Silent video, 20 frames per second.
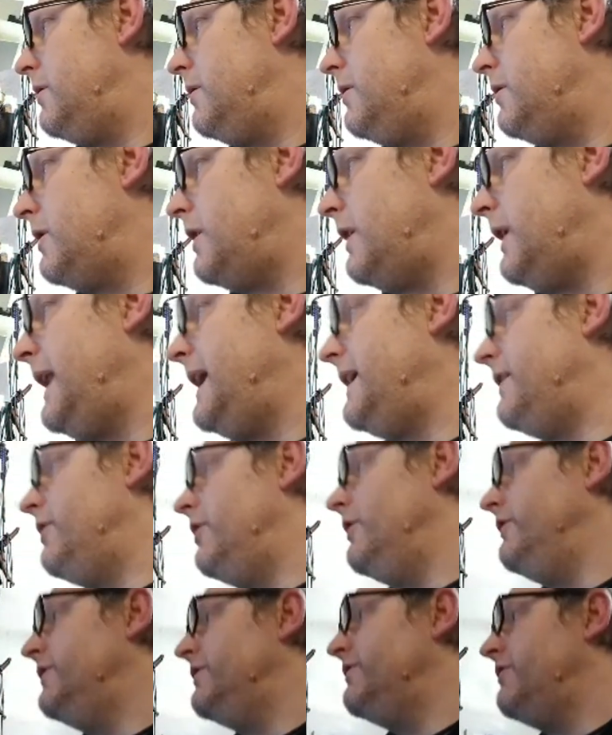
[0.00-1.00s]
collect
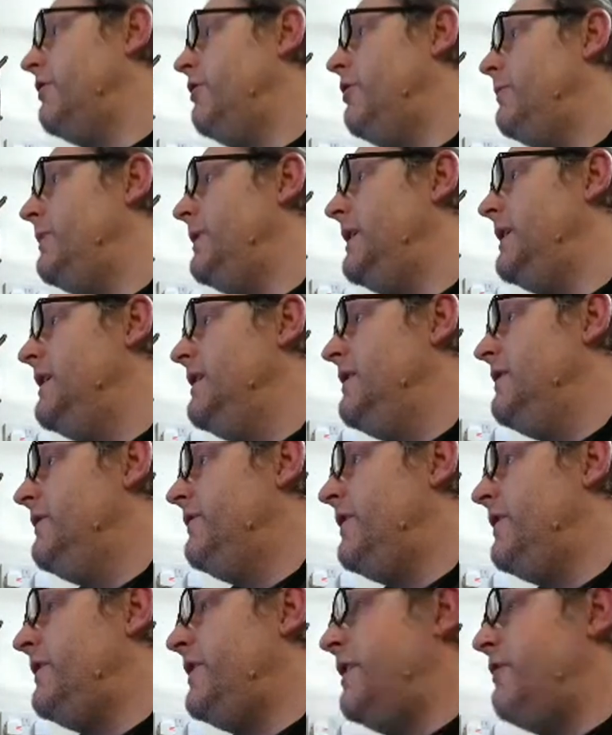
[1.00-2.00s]
knives as a hobby,
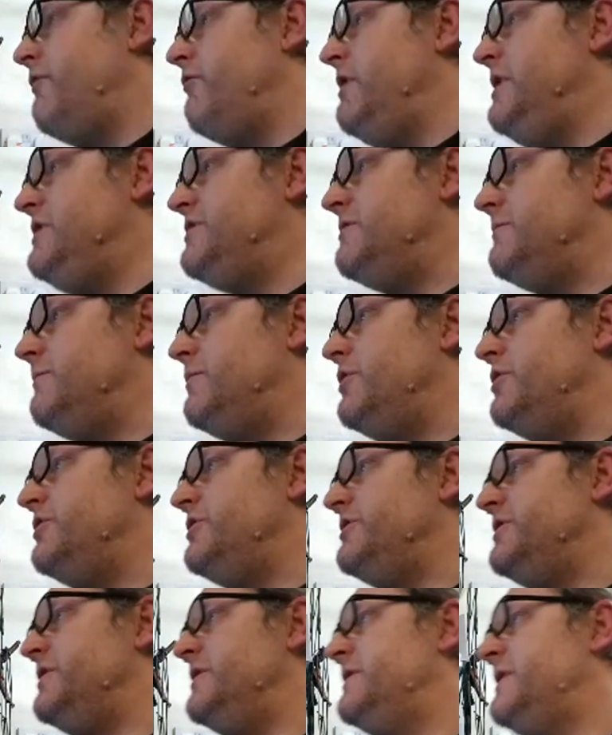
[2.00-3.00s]
that their recent
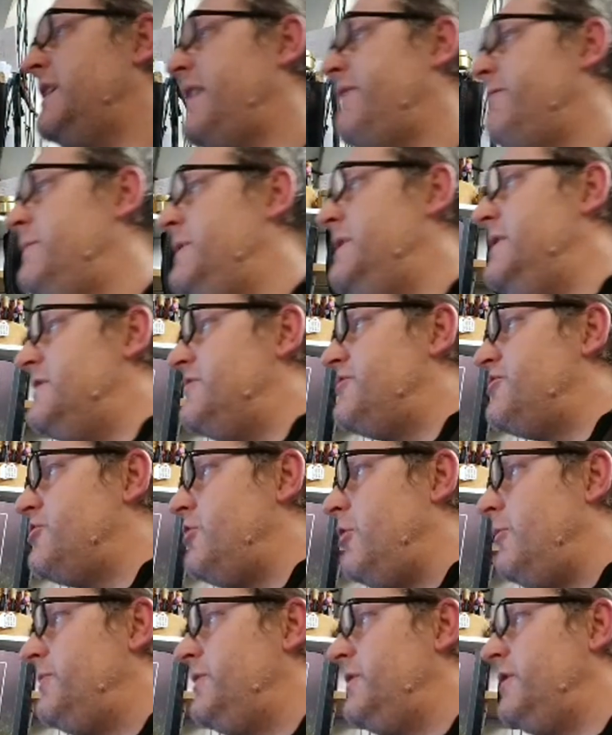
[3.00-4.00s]
purchases have been
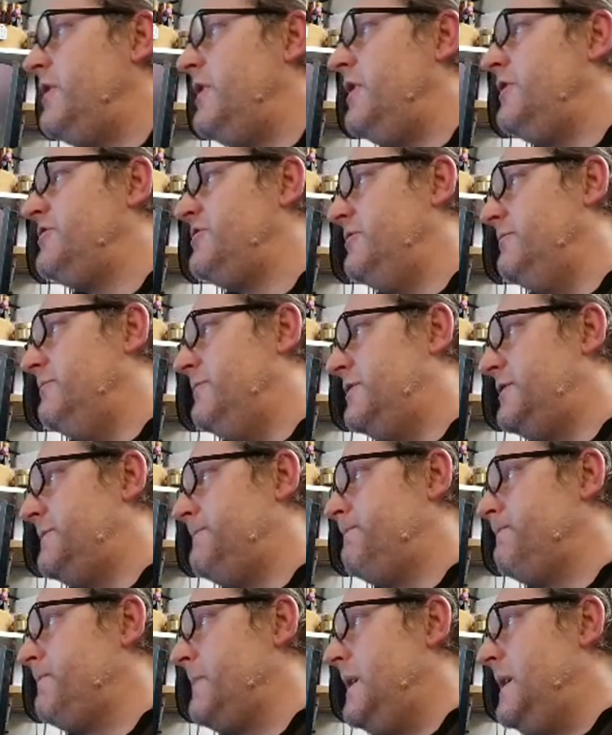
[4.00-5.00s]
stopped at customs,
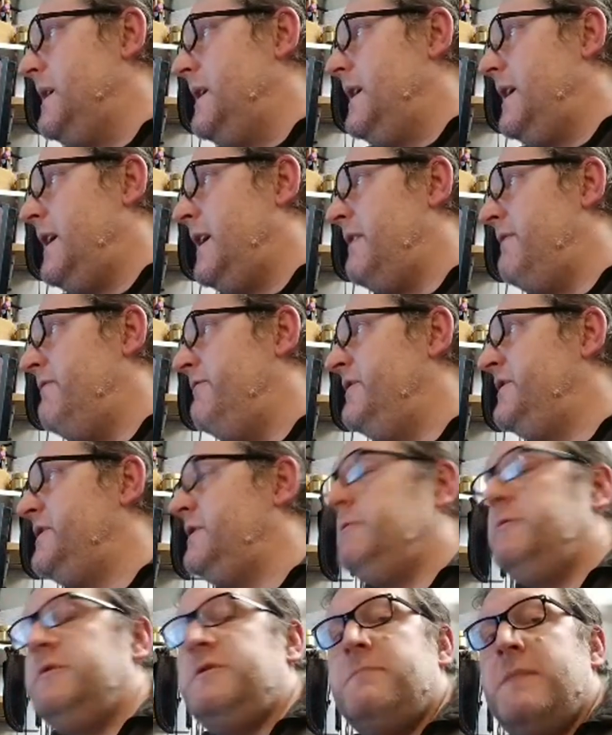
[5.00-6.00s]
and a visit
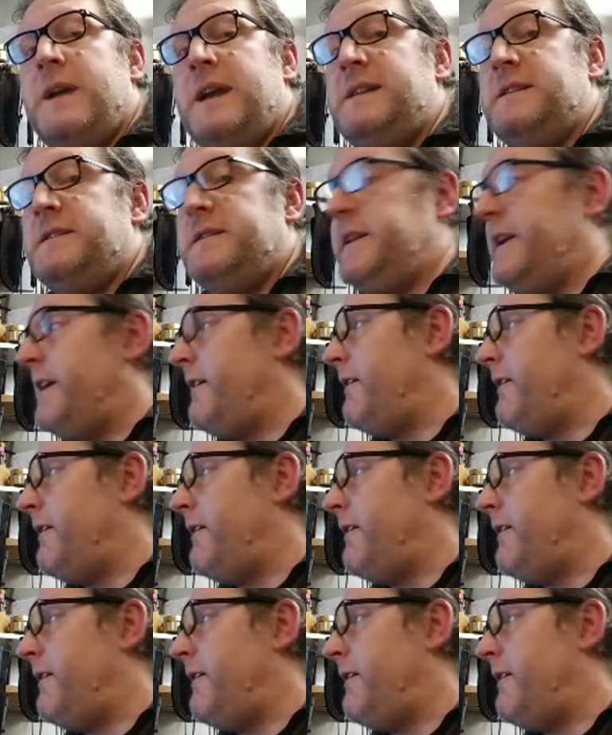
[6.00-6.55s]
was made to their